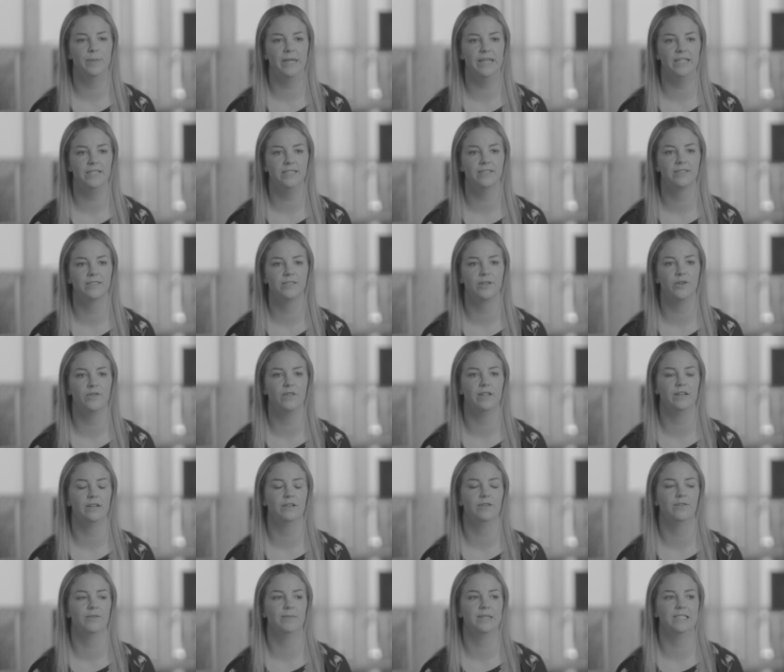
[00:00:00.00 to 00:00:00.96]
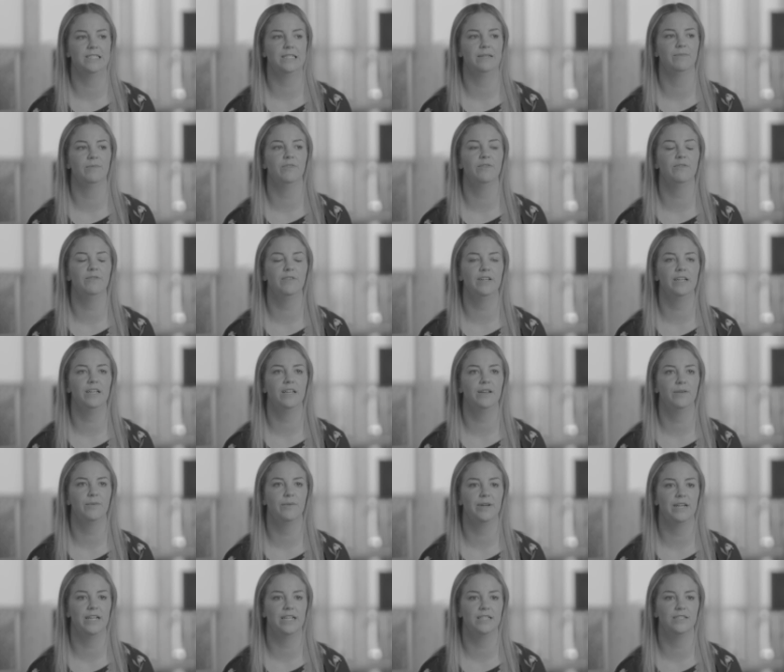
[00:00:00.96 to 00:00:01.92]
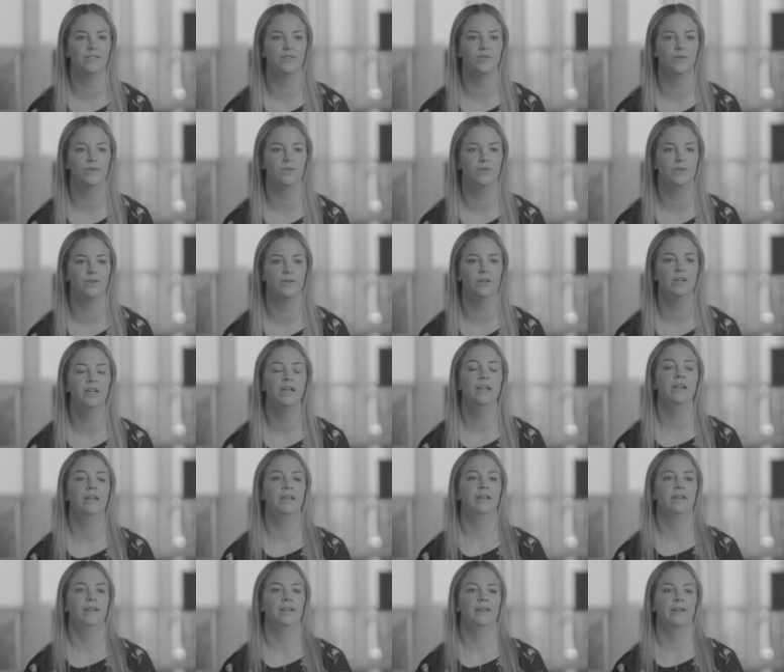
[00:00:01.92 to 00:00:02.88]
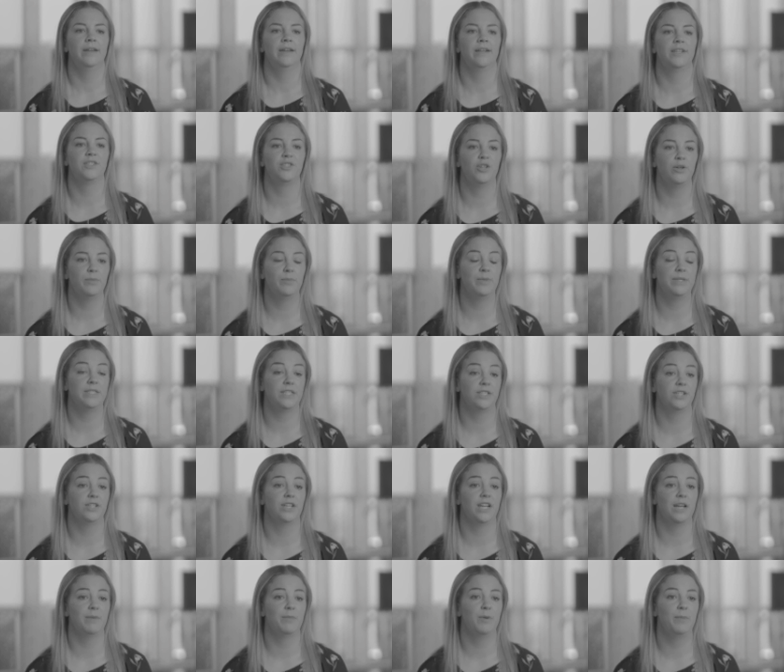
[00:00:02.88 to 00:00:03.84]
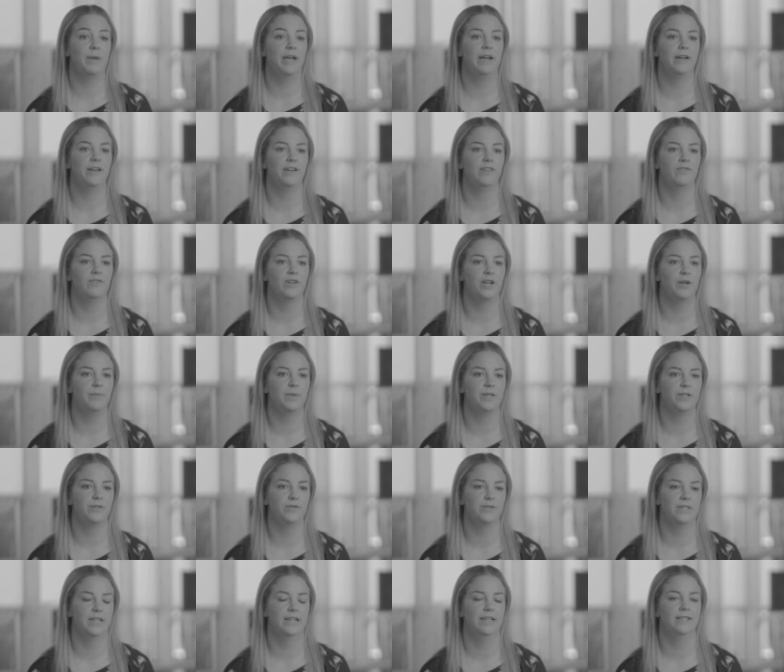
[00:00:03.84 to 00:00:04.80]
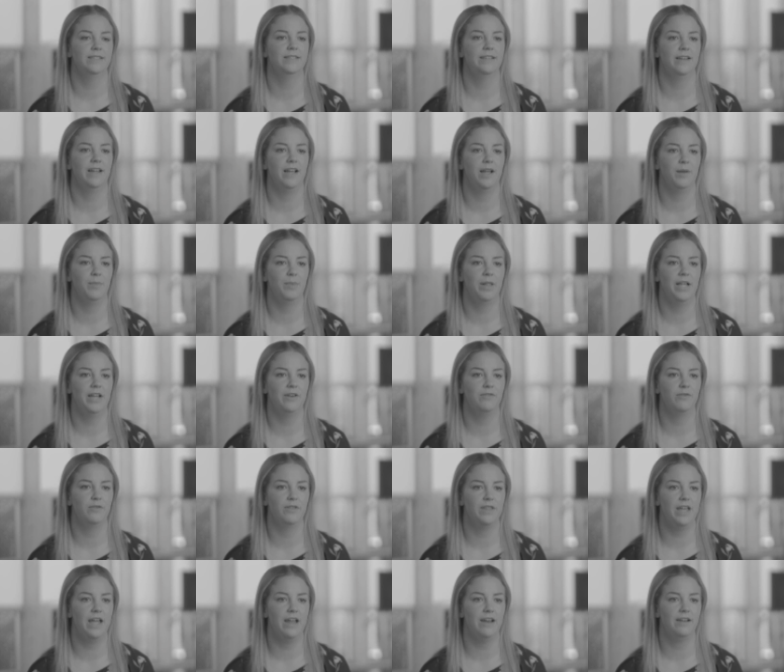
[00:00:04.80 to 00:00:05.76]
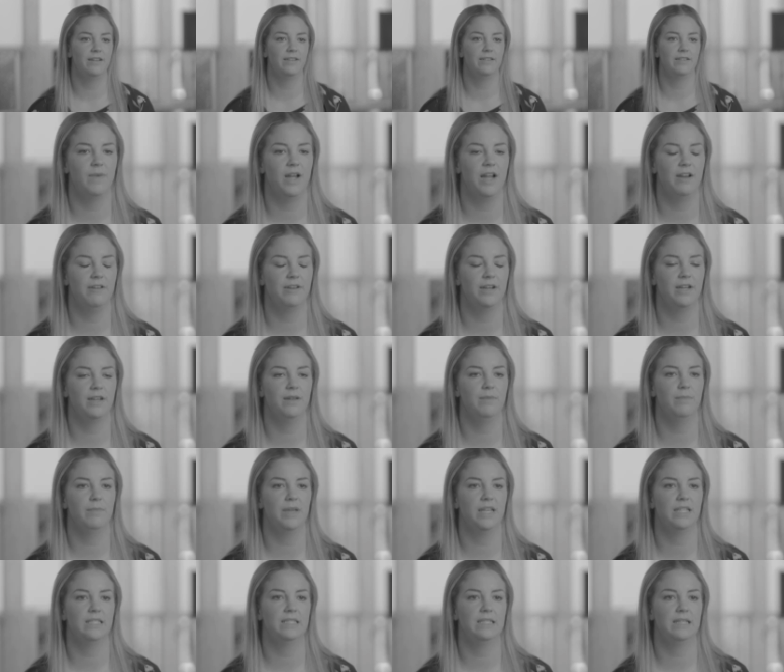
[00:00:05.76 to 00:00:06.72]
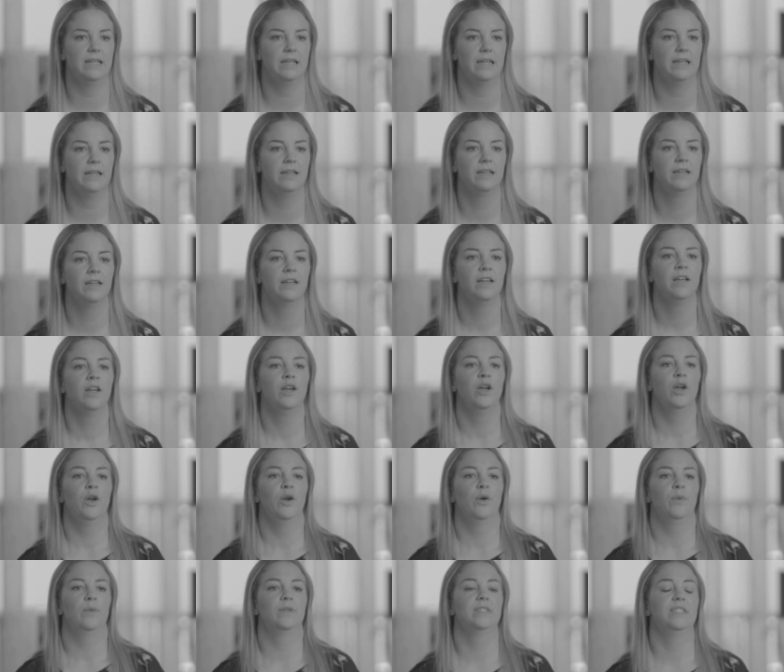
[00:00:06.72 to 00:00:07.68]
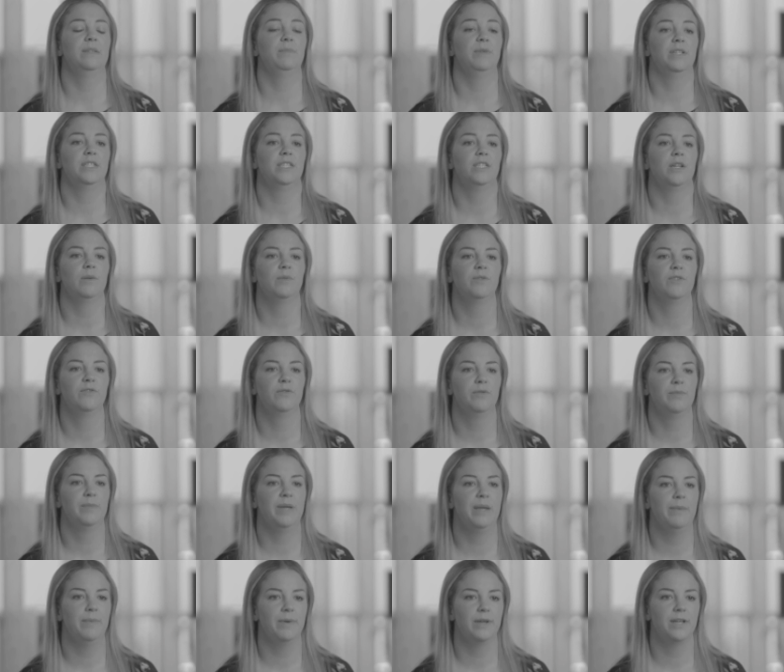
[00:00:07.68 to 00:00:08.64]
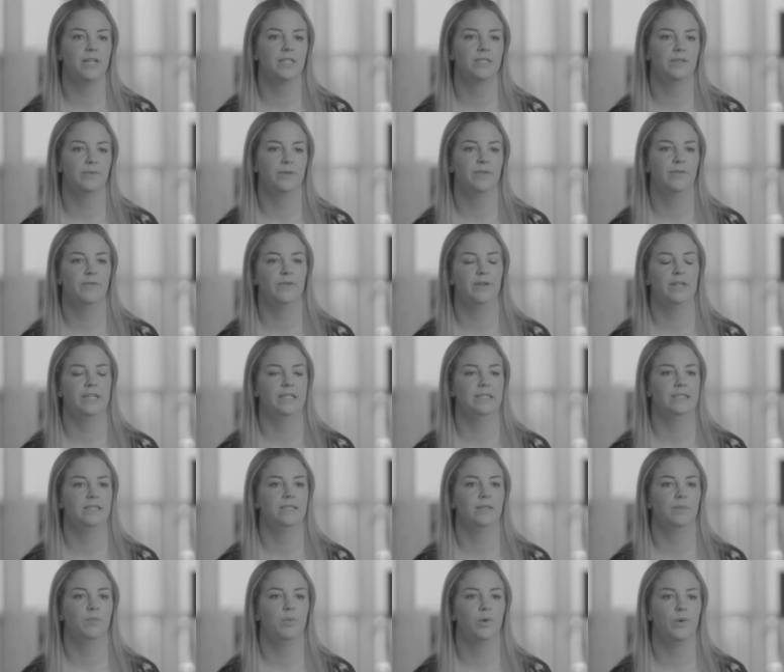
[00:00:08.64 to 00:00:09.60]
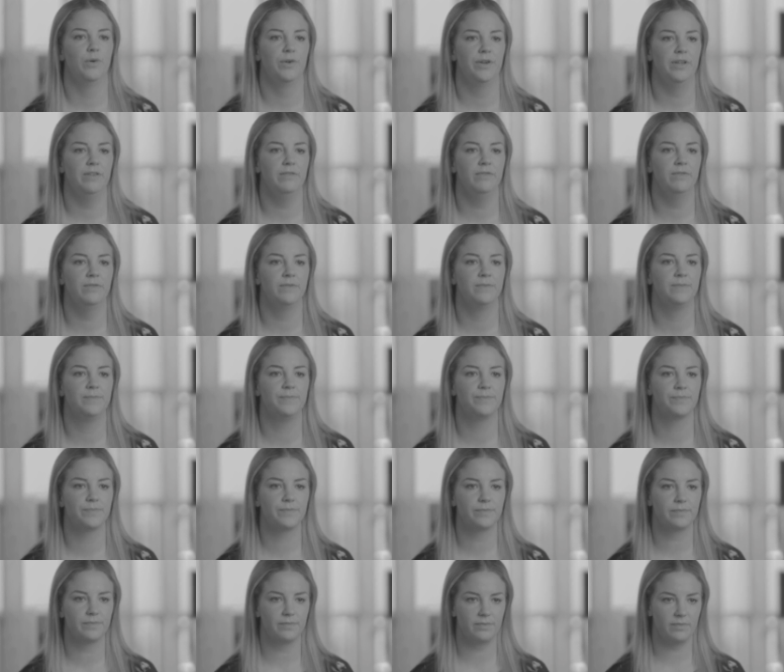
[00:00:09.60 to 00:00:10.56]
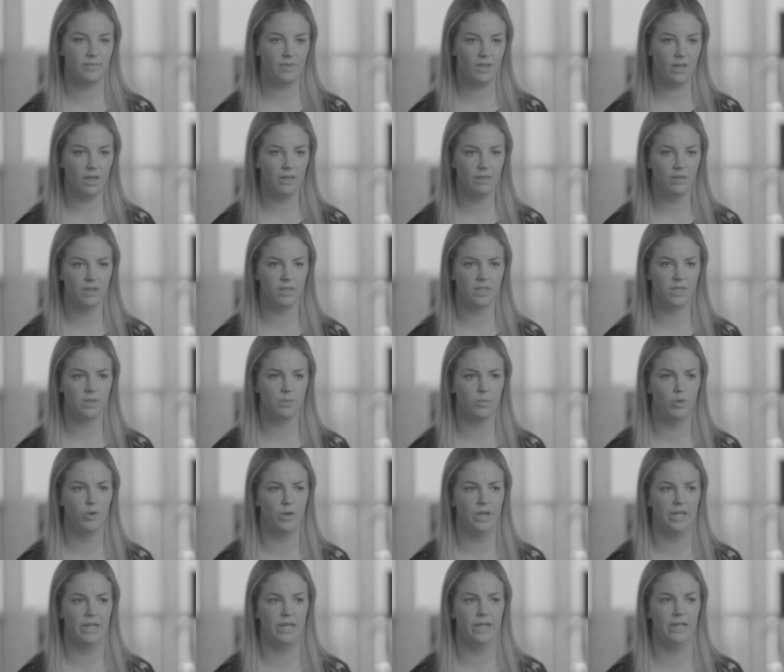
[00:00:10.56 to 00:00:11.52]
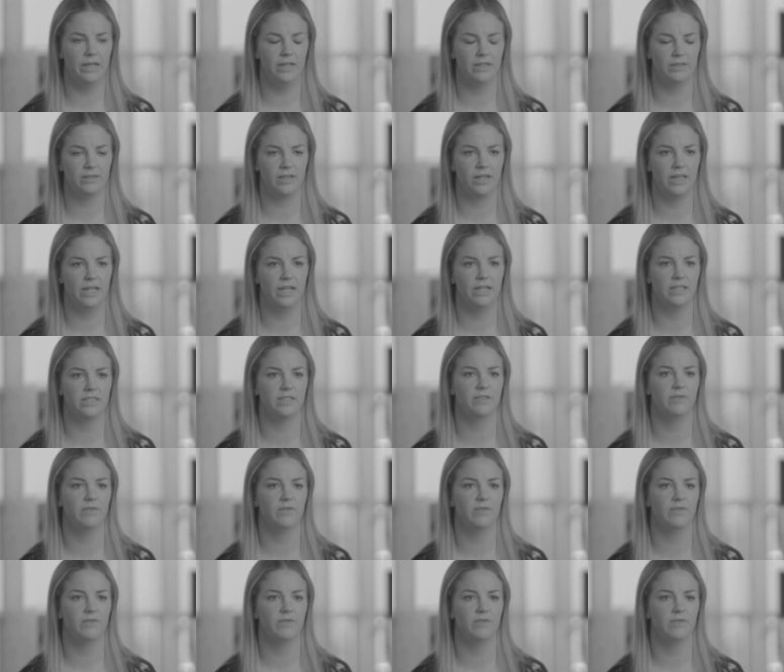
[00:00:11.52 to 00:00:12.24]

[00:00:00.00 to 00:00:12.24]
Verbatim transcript: based, so then it only seemed fitting when I saw a job position come about in environmental science that I applied for that. I reckon Massey was the best option for me because it was very supportive. The smaller class